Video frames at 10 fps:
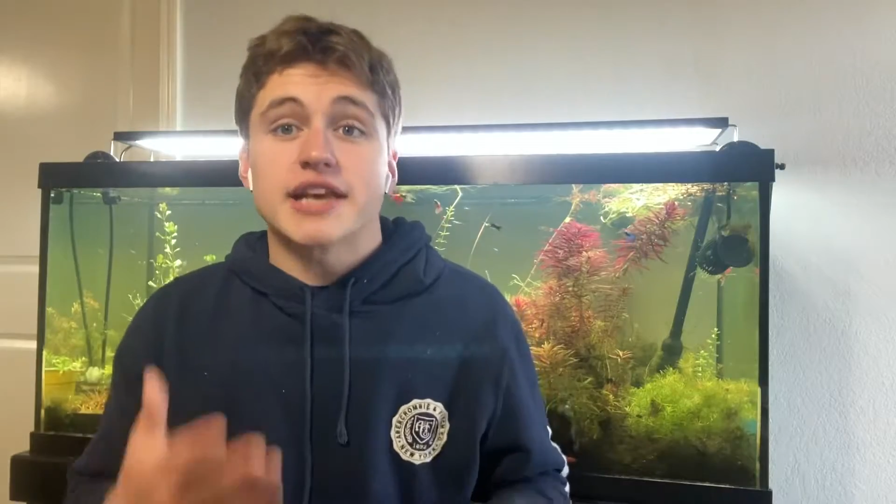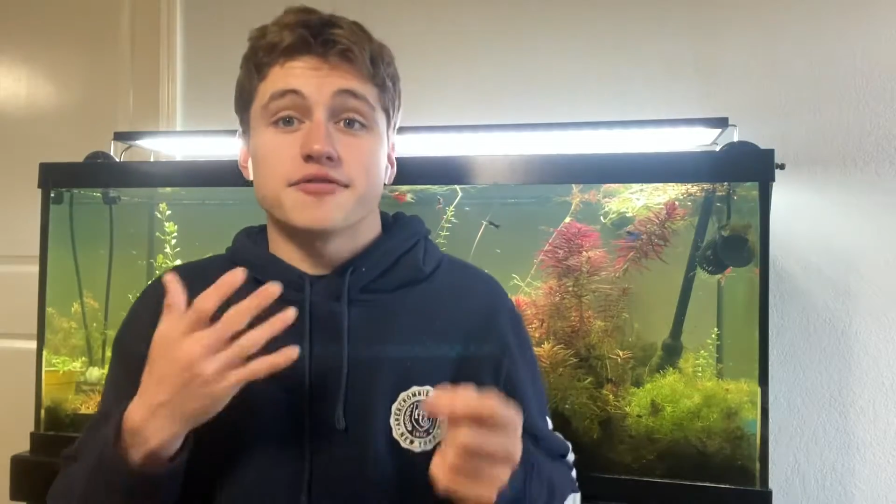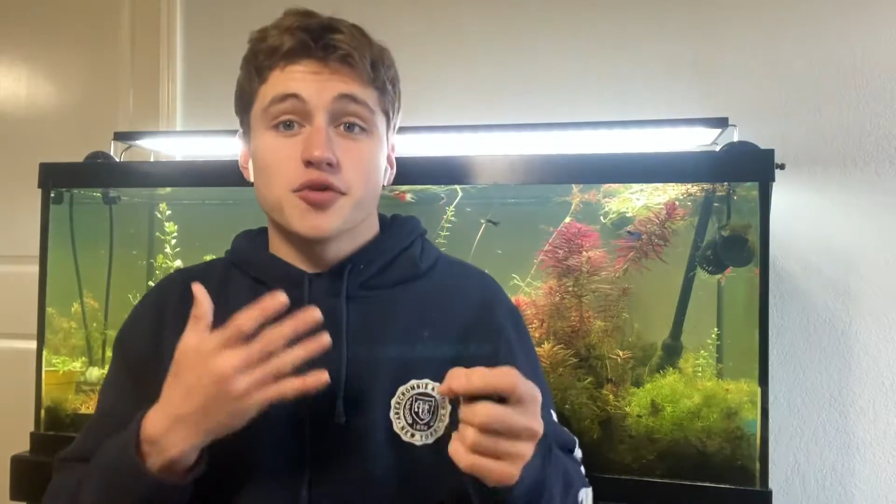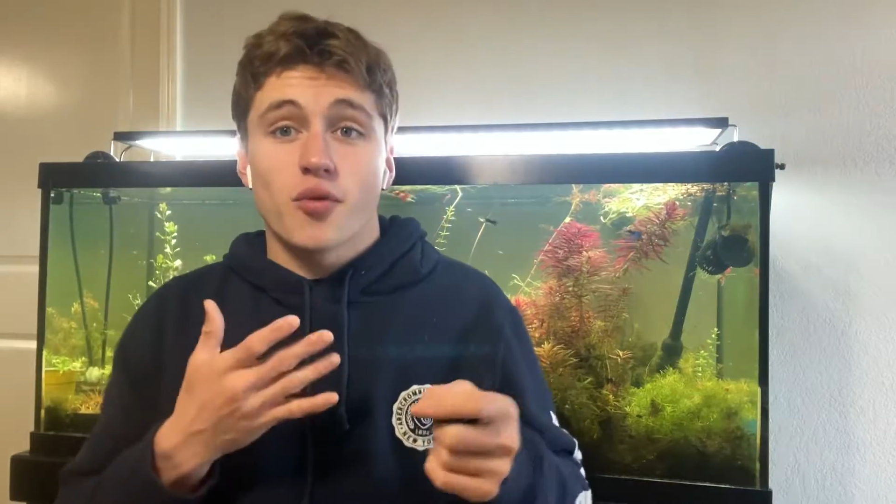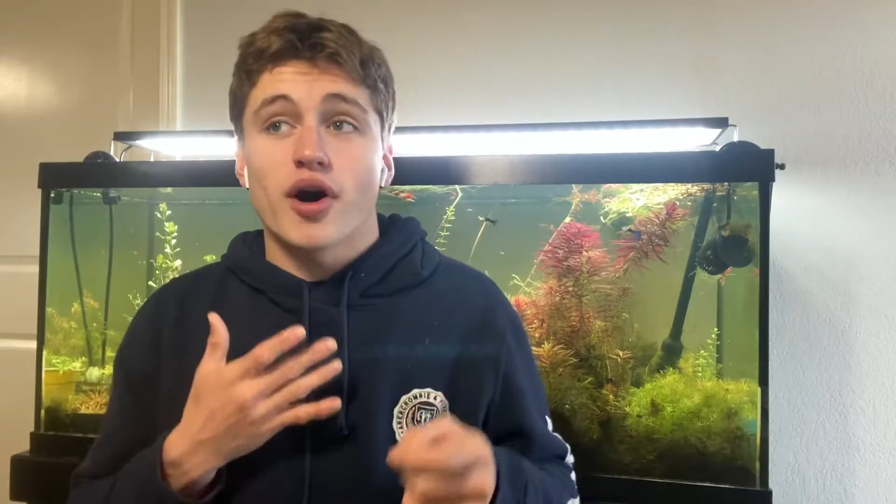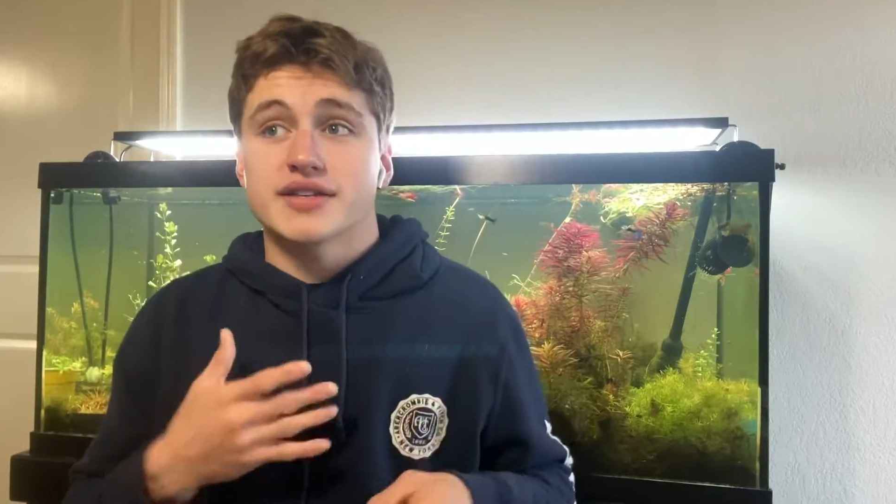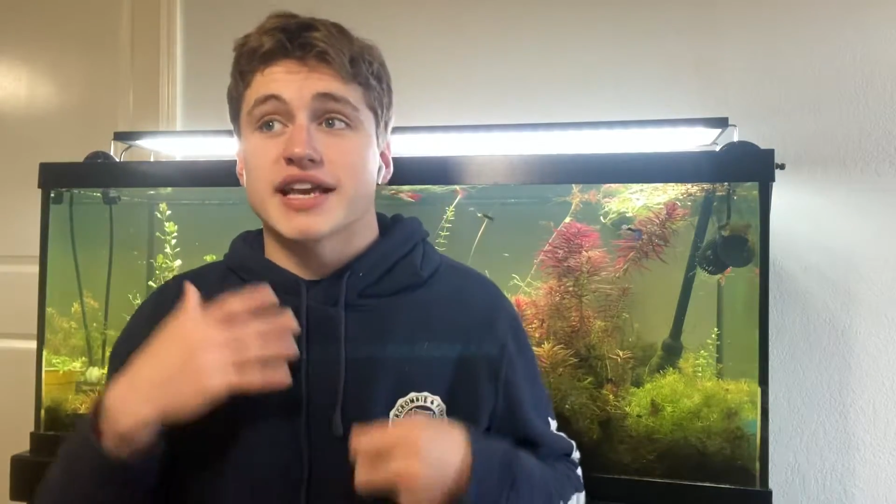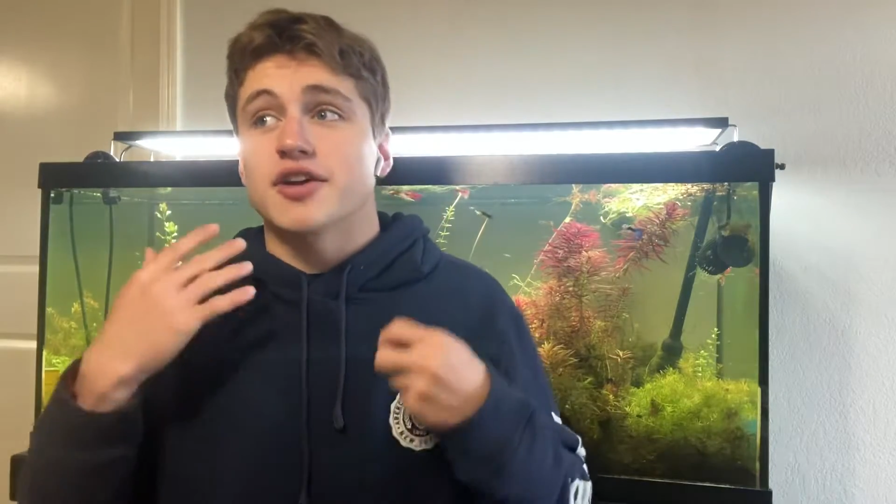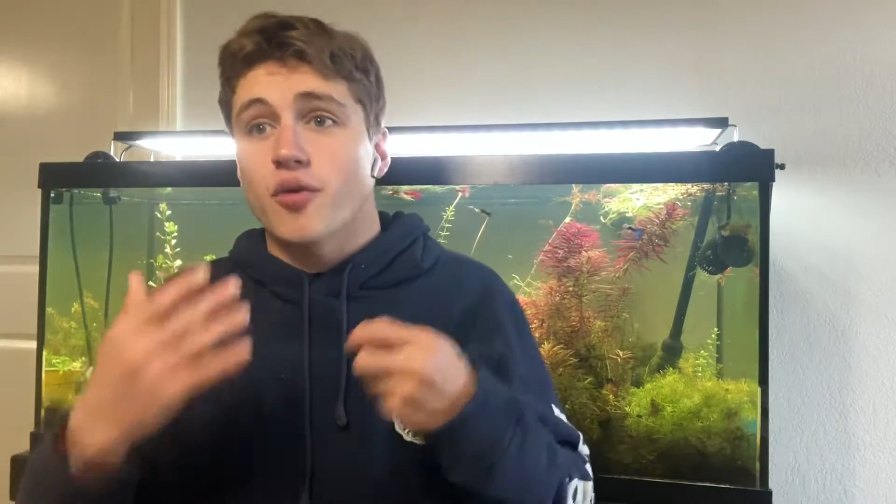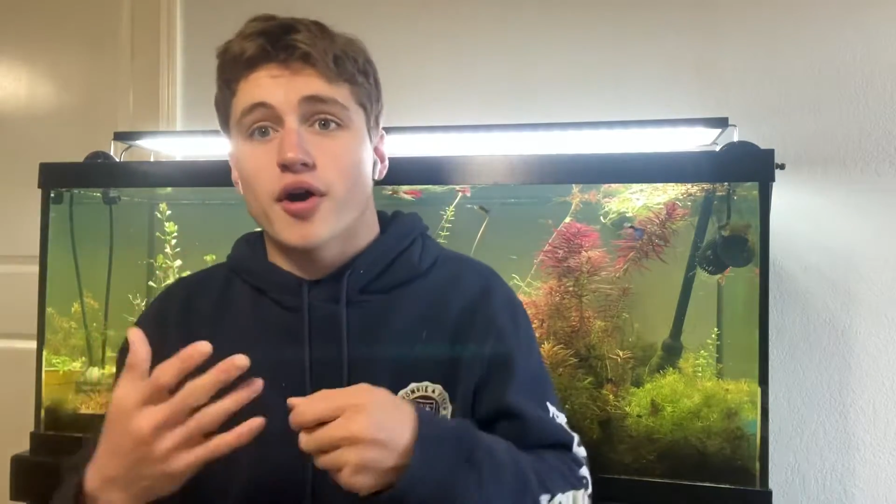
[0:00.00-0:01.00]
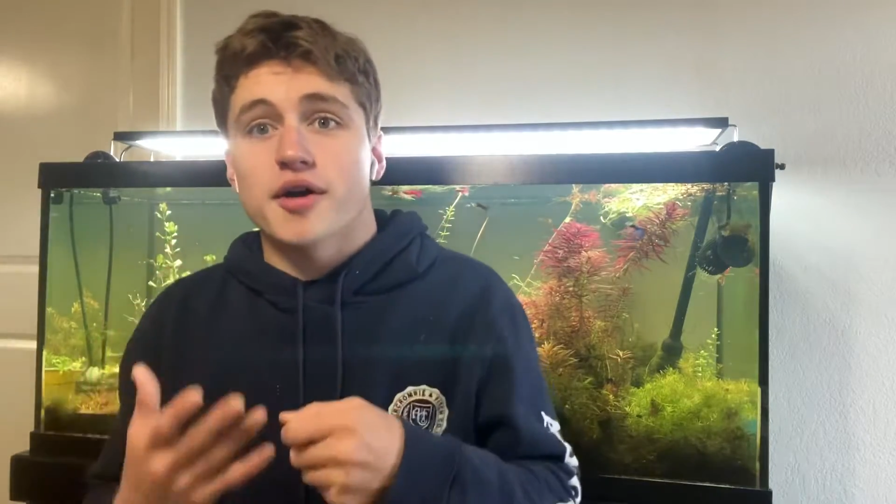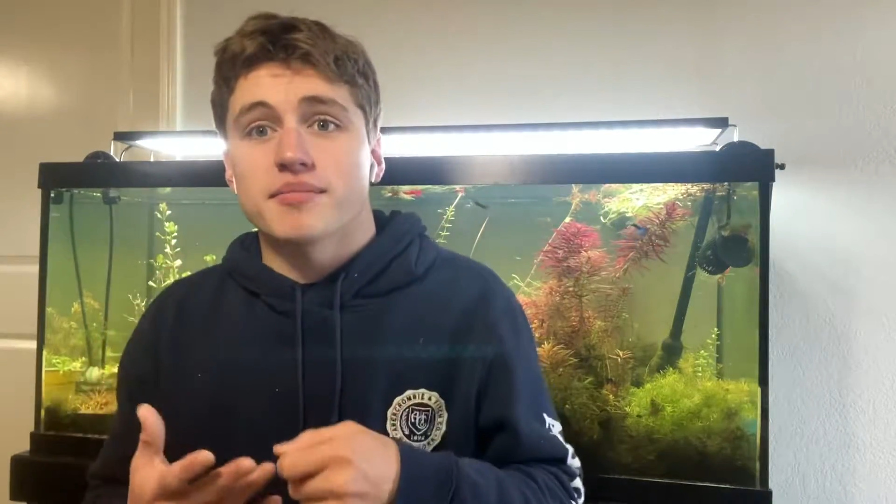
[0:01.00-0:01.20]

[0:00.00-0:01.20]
if you want an aquarium